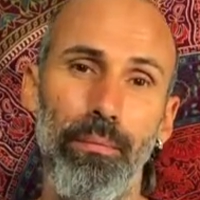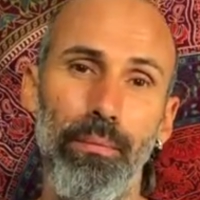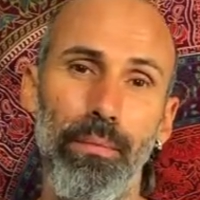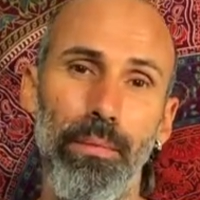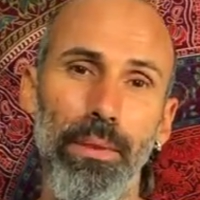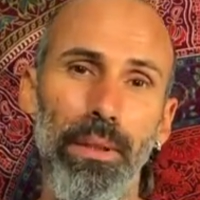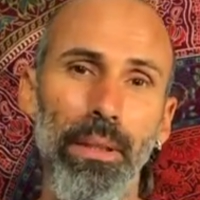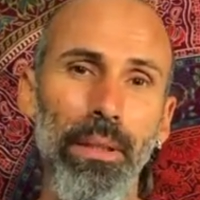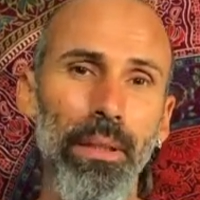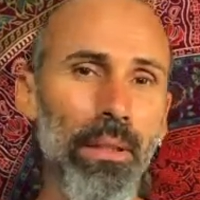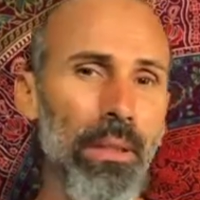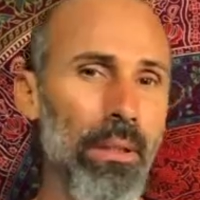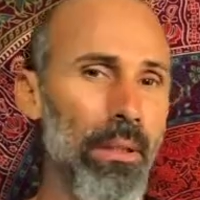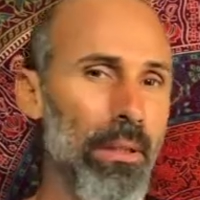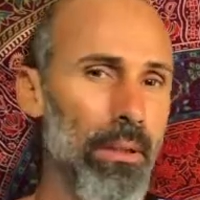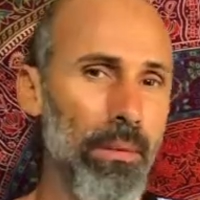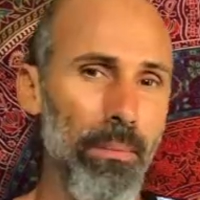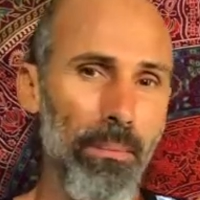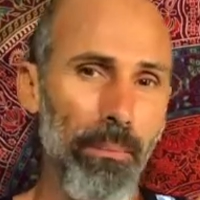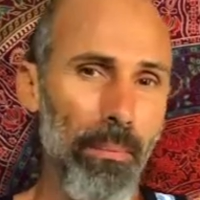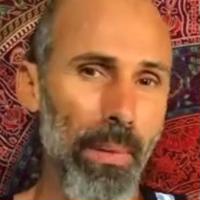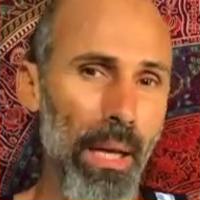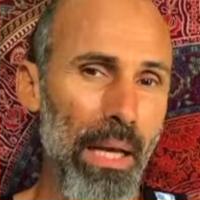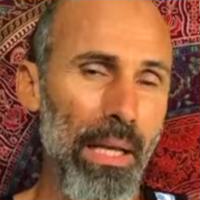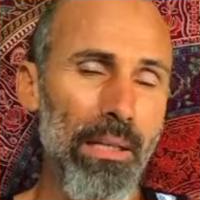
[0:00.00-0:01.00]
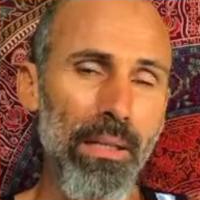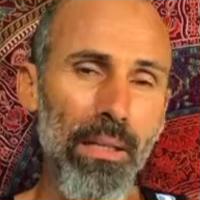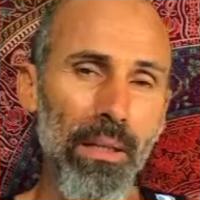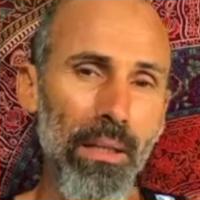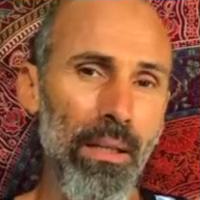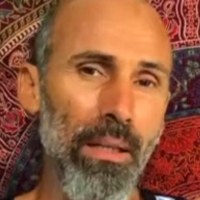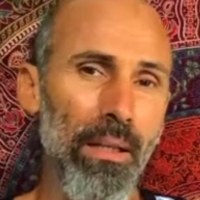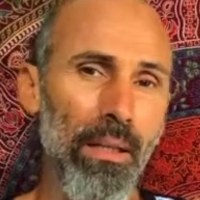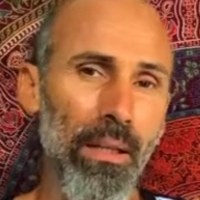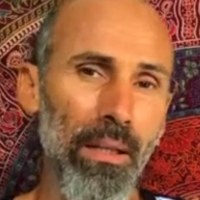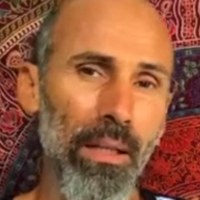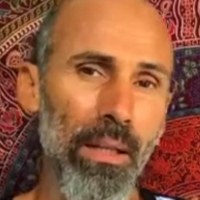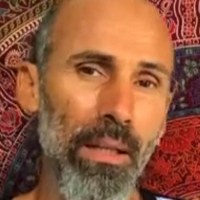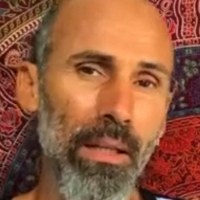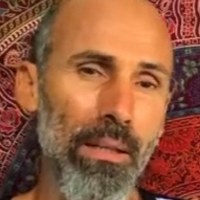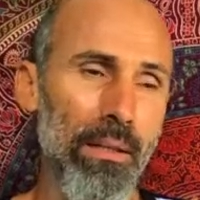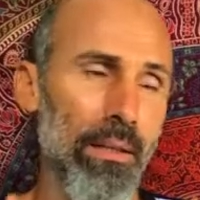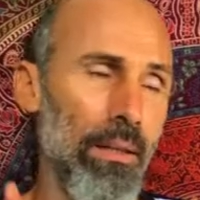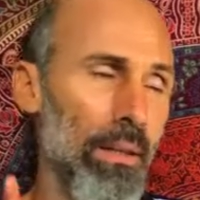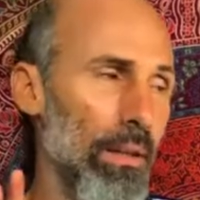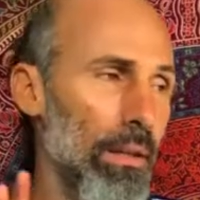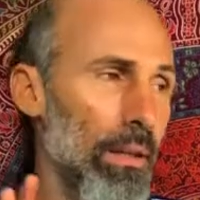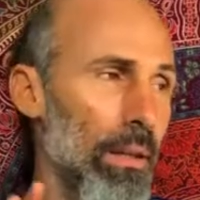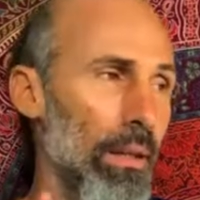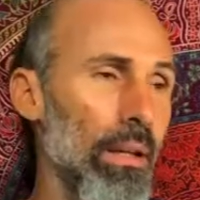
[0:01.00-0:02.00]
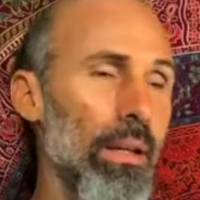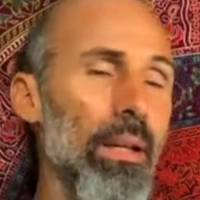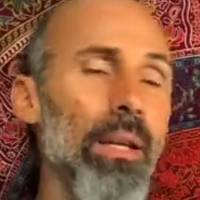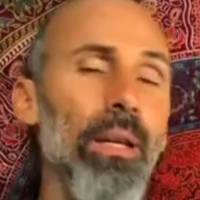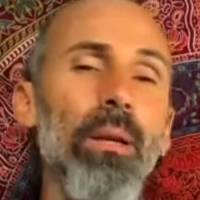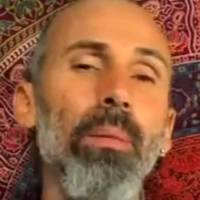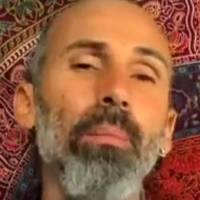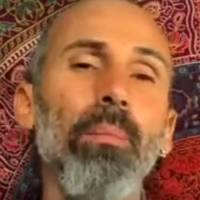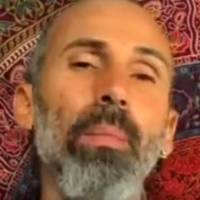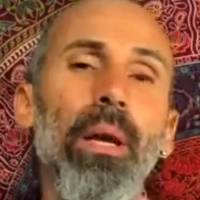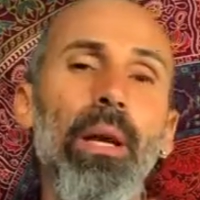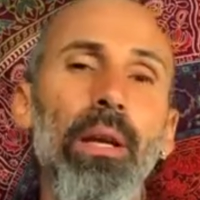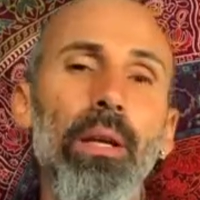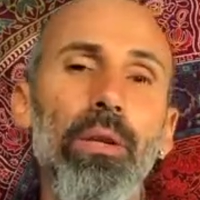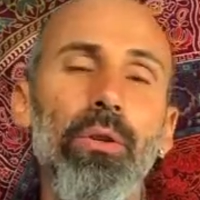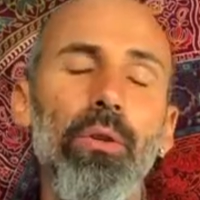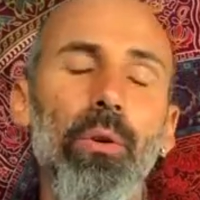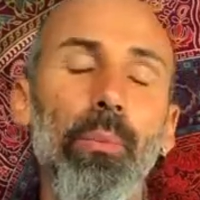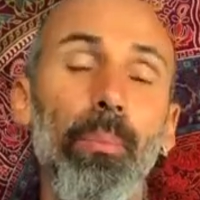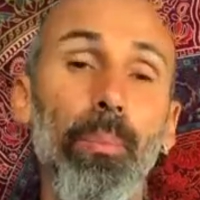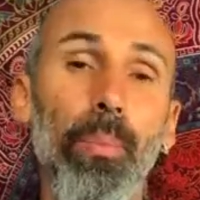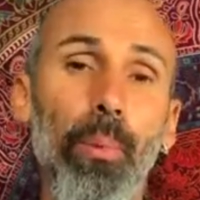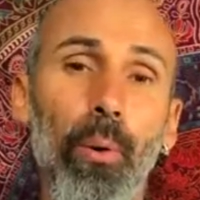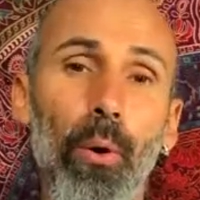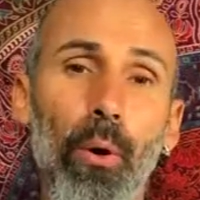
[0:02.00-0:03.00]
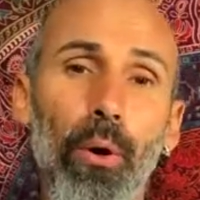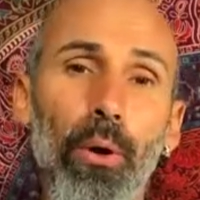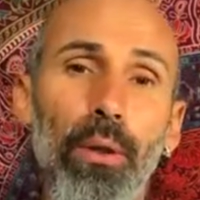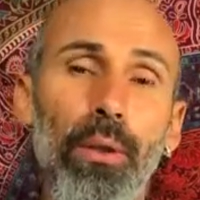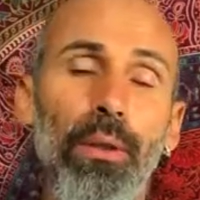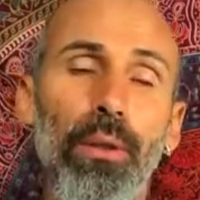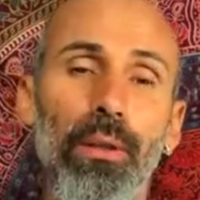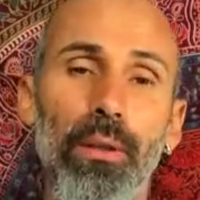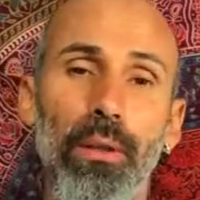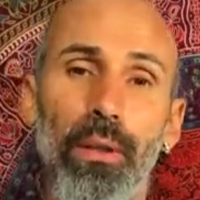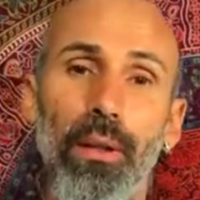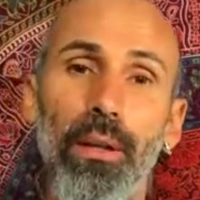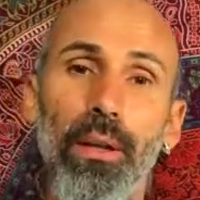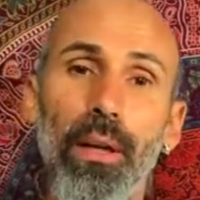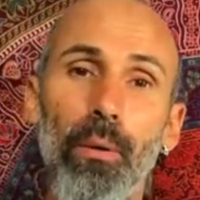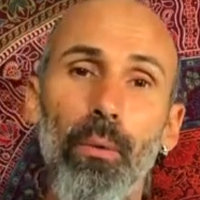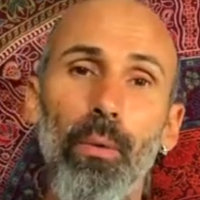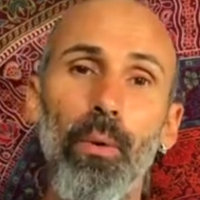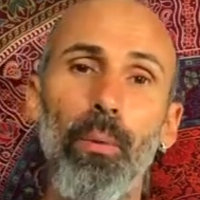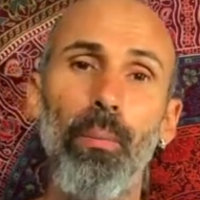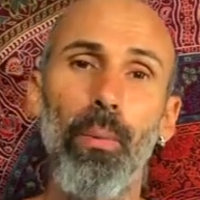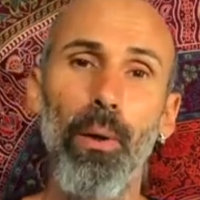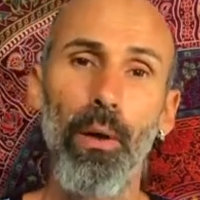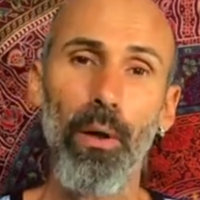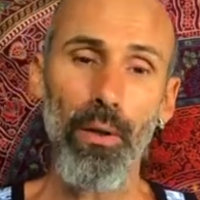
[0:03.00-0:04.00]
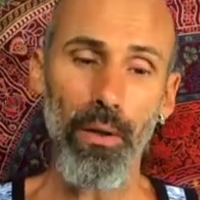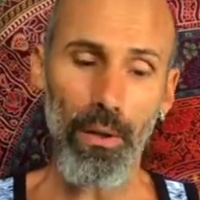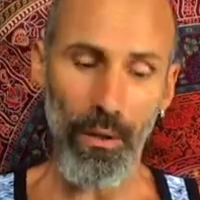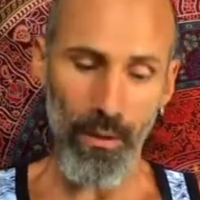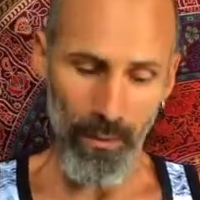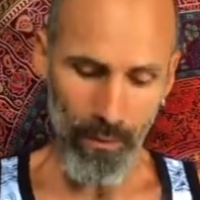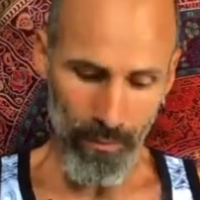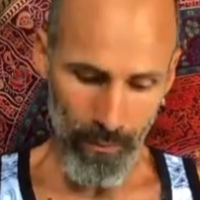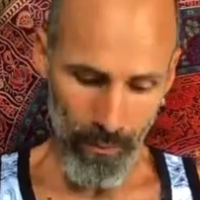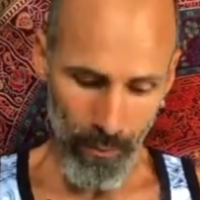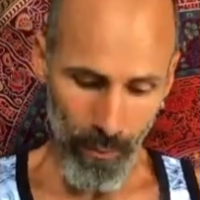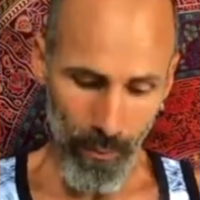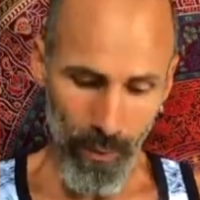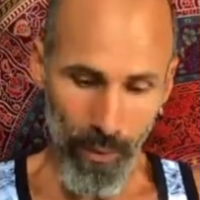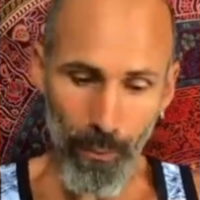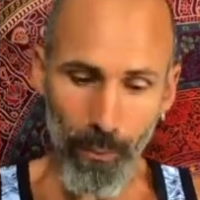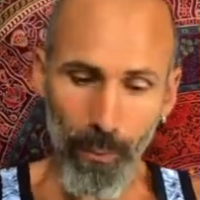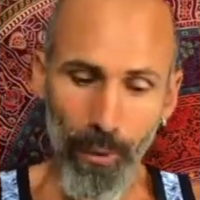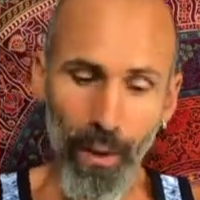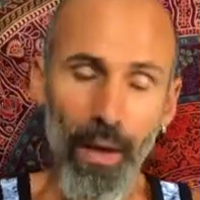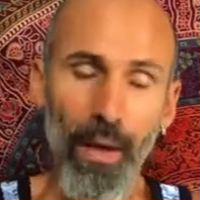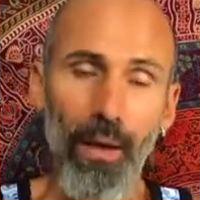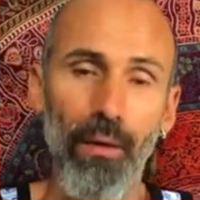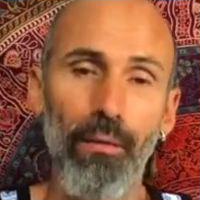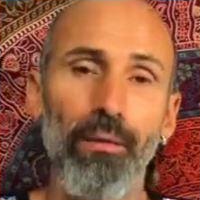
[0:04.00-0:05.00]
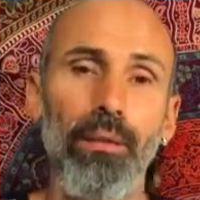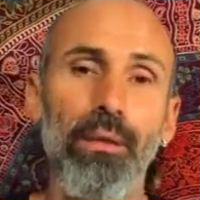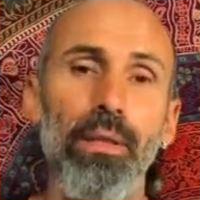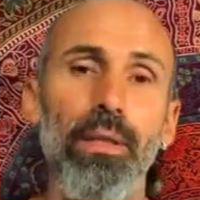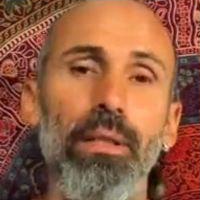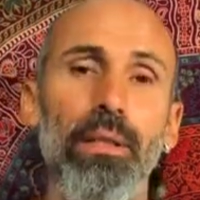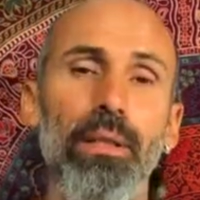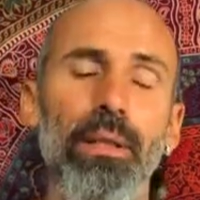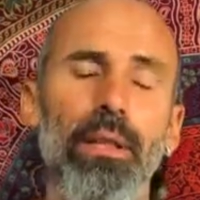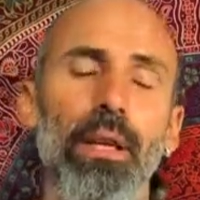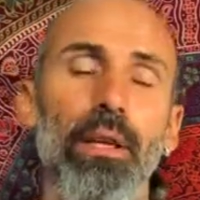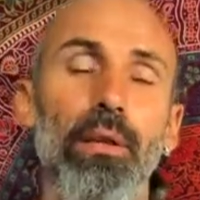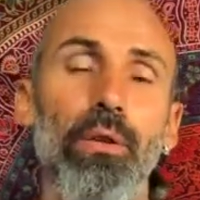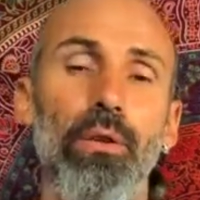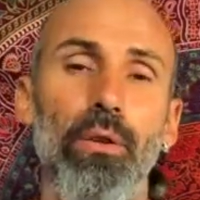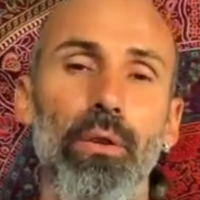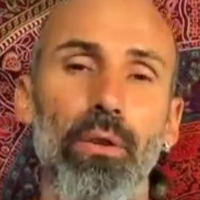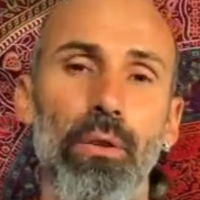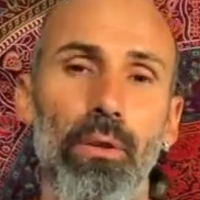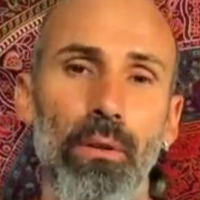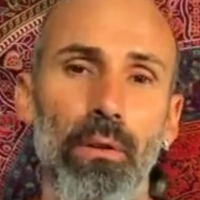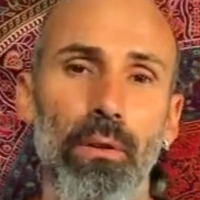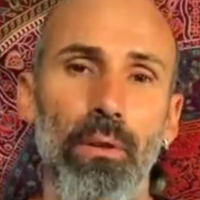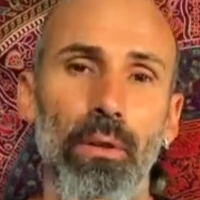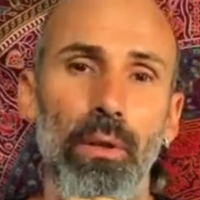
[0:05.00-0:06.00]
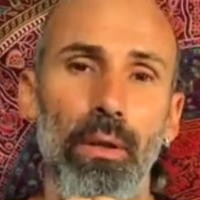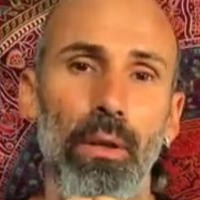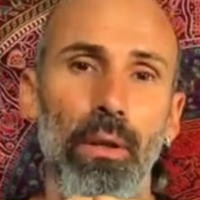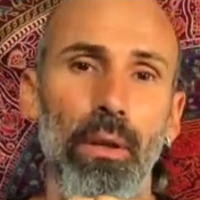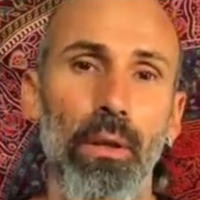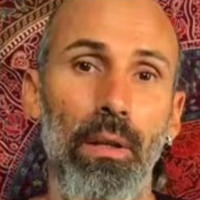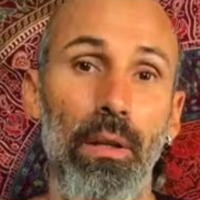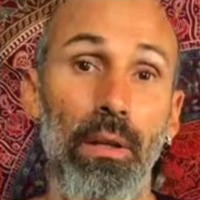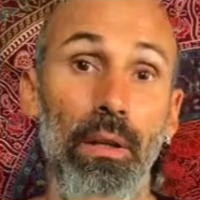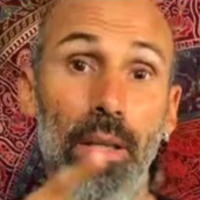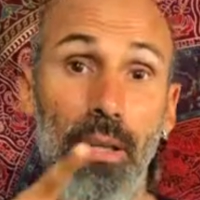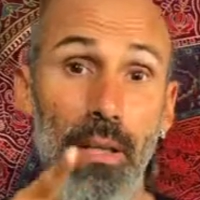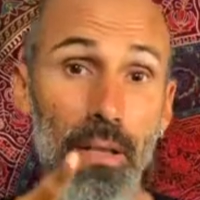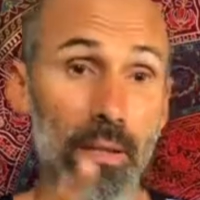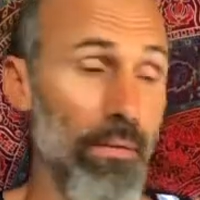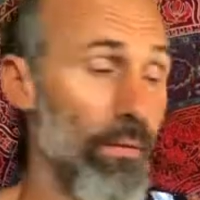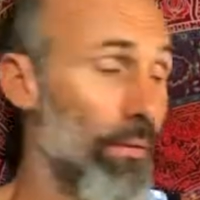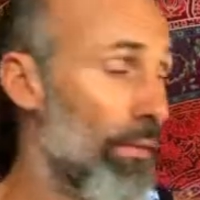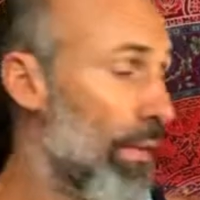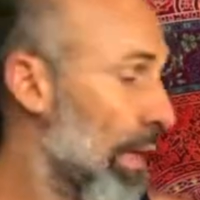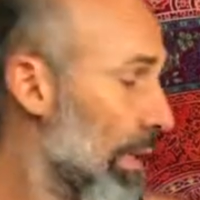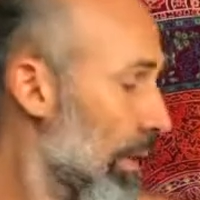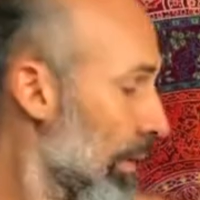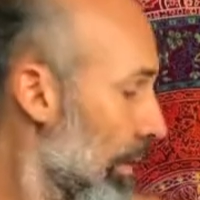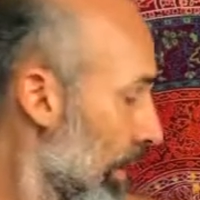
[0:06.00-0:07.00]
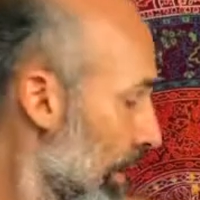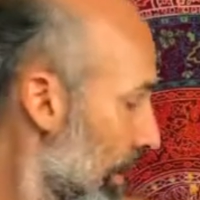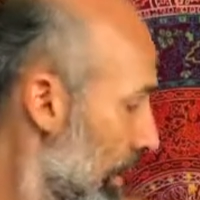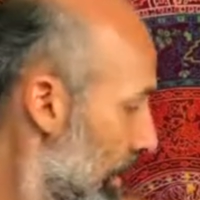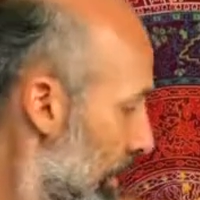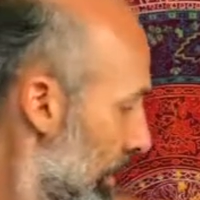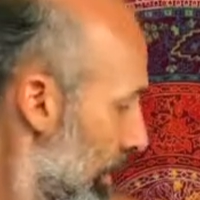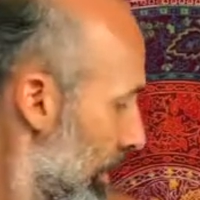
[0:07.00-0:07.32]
This basically is the three major points in our body where we have this tension, this Vata